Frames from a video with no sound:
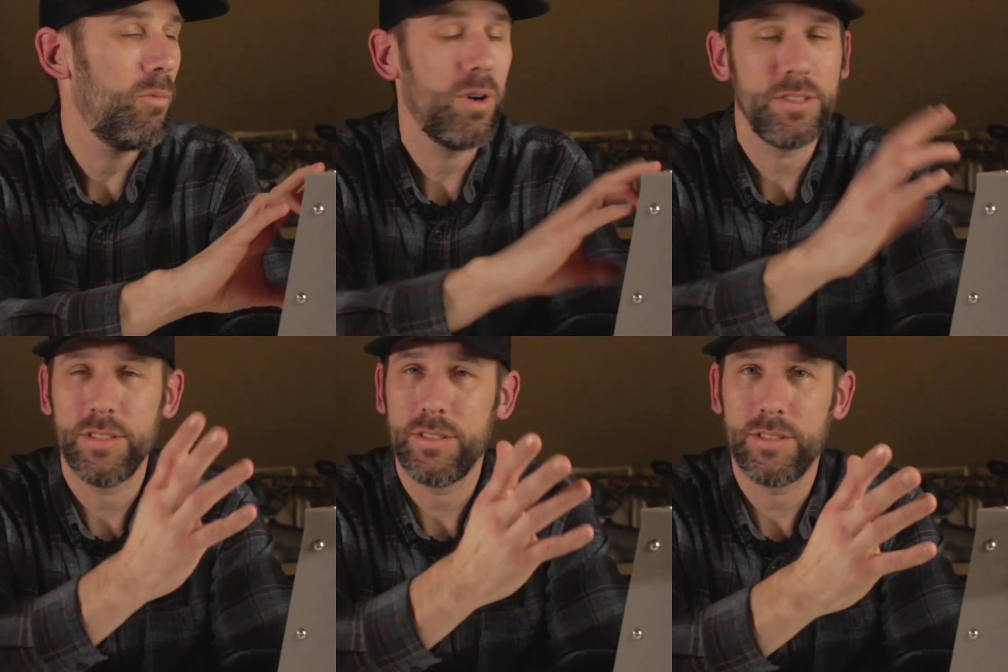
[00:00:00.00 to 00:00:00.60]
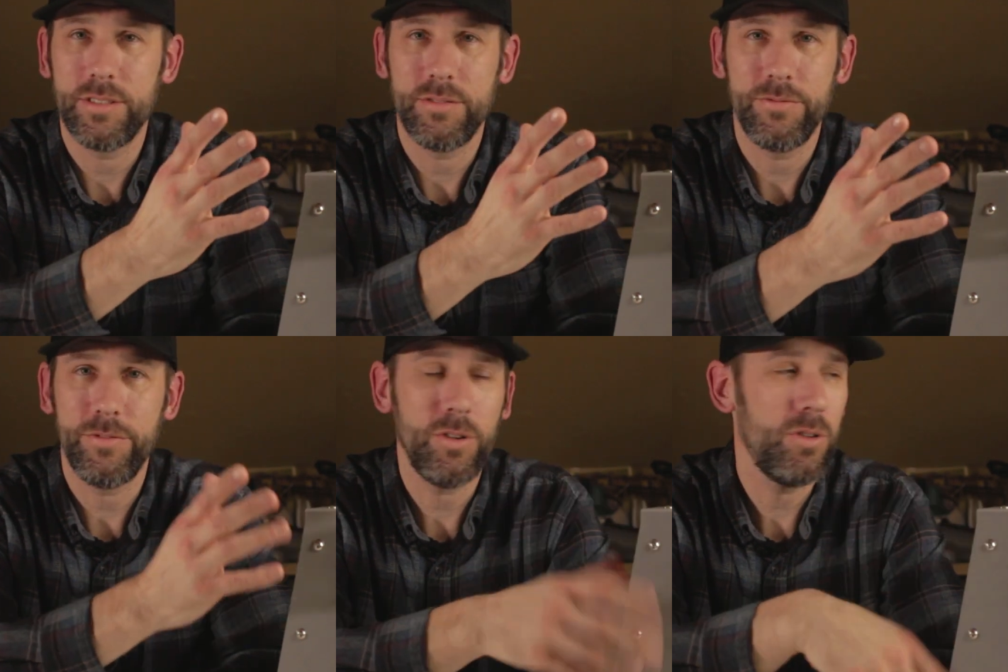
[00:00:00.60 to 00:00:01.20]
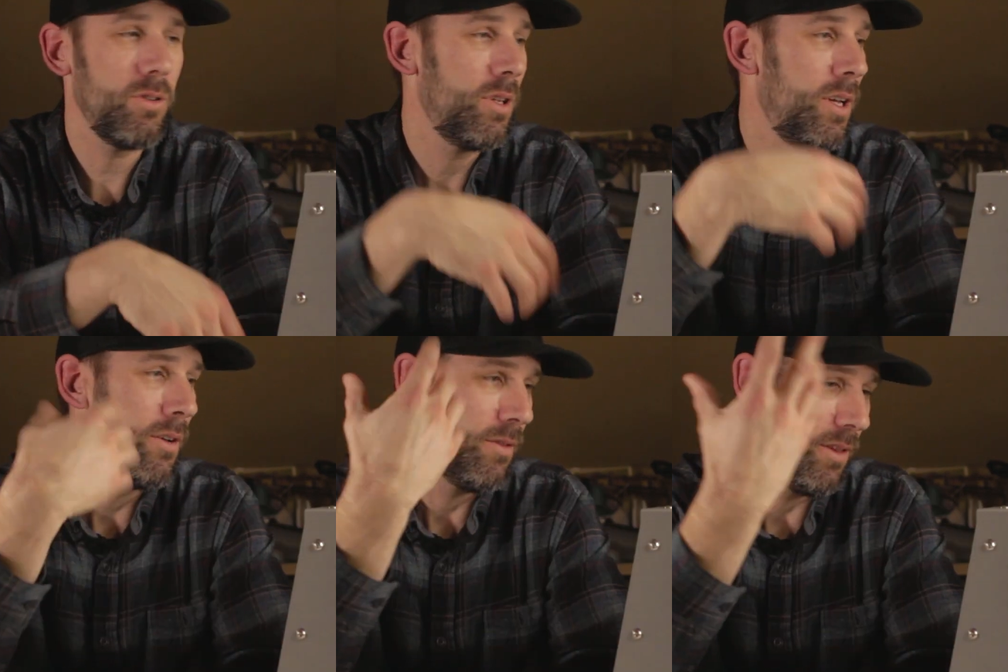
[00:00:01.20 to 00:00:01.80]
Once it's full,
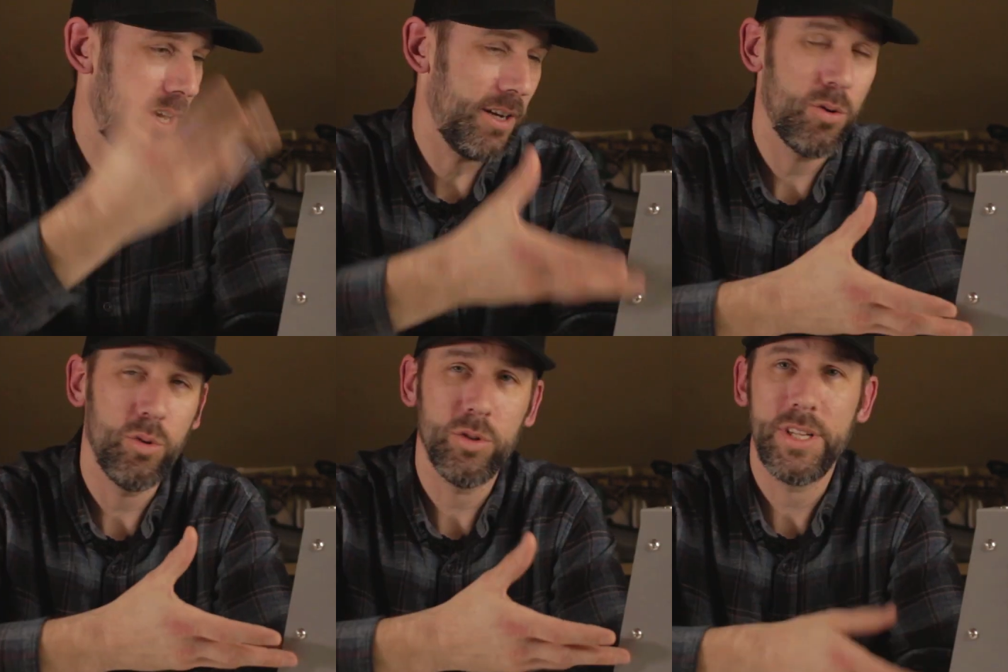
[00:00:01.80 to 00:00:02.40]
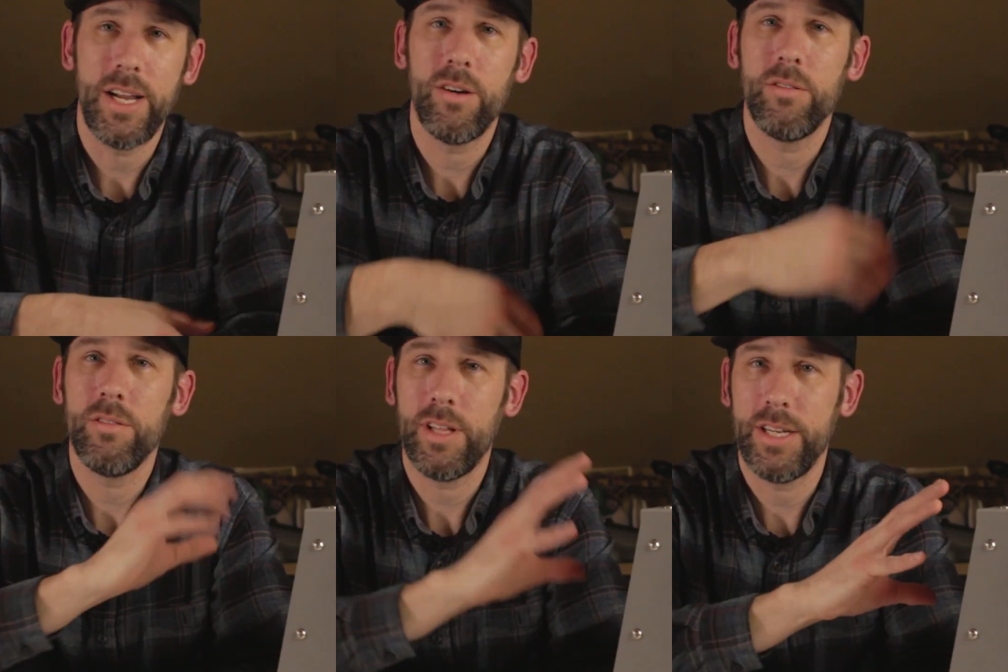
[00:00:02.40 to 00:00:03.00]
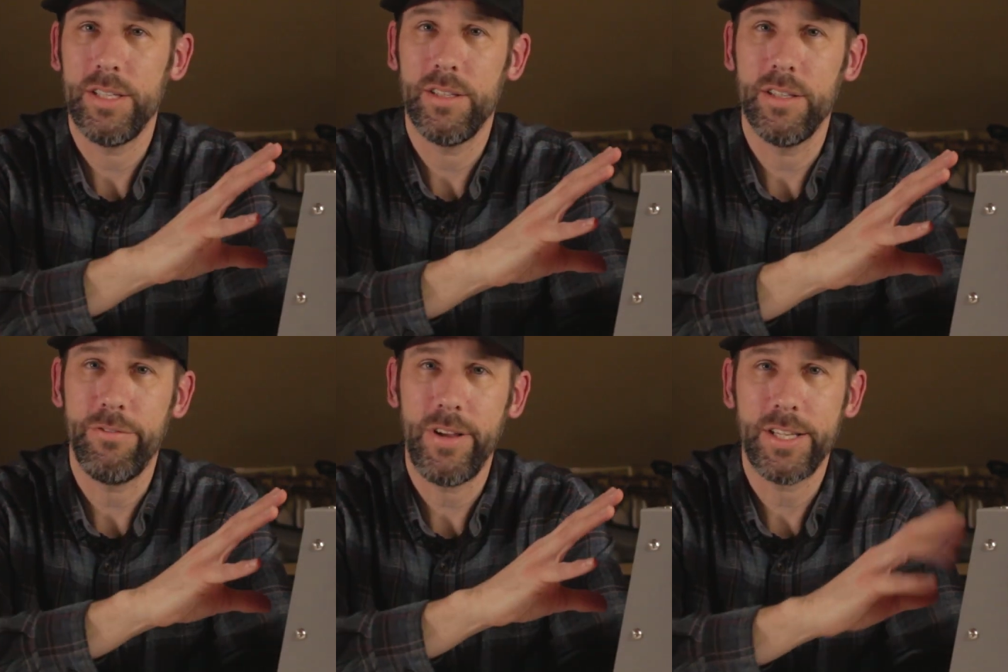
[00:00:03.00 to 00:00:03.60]
let it cool down, let
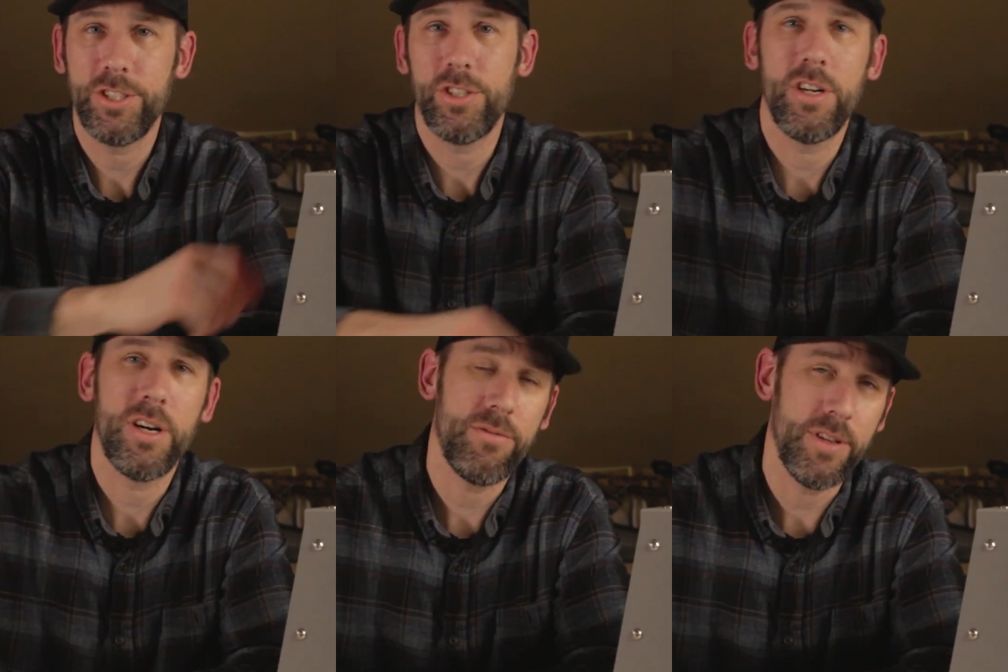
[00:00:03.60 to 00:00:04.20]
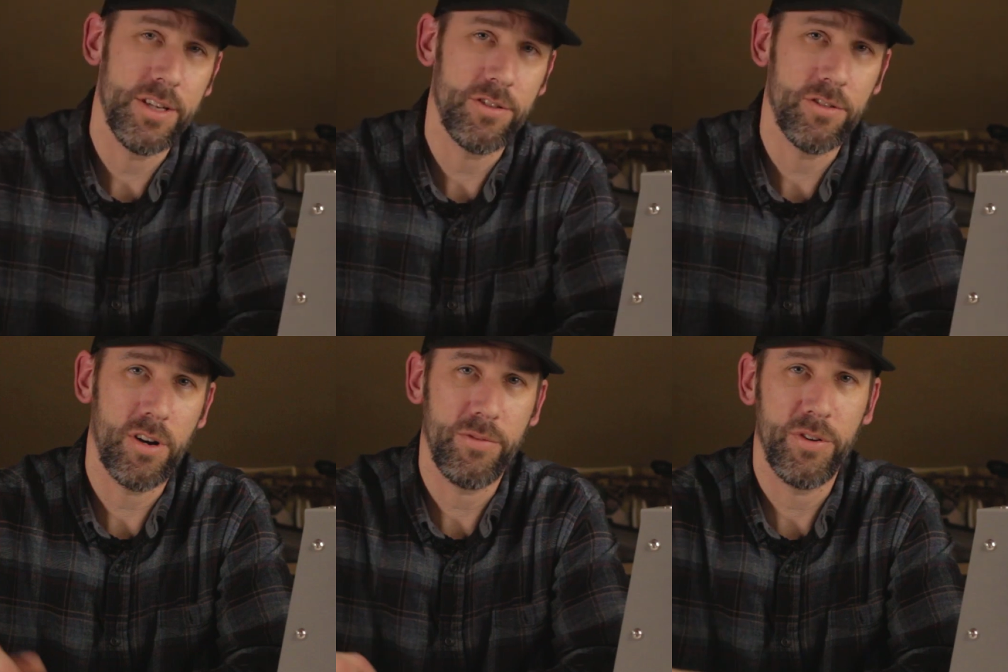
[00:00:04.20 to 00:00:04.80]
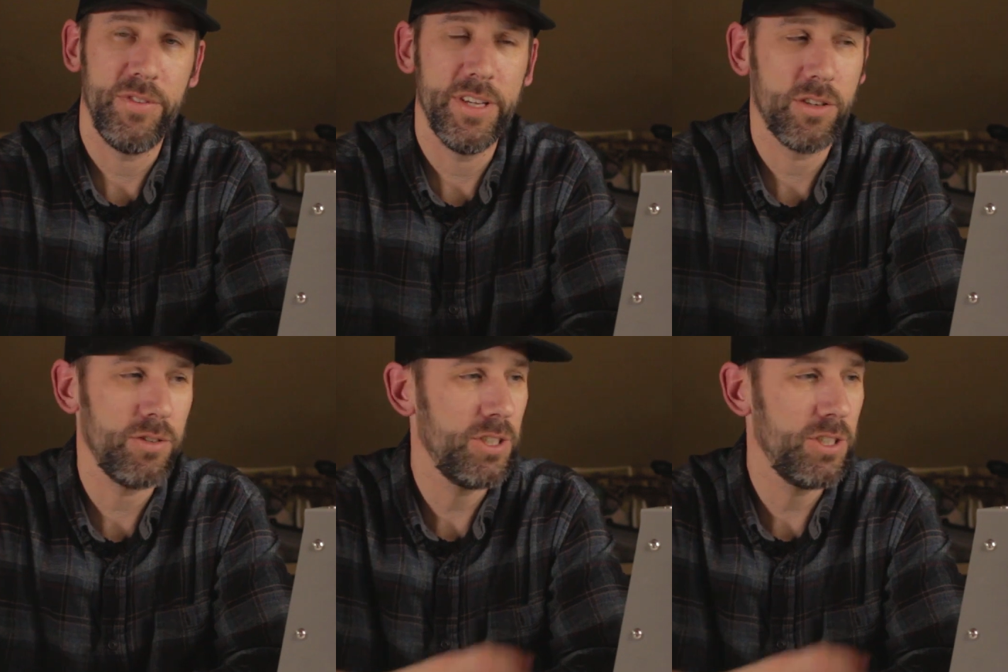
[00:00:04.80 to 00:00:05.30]
the fan shut off, then turn off your vehicle.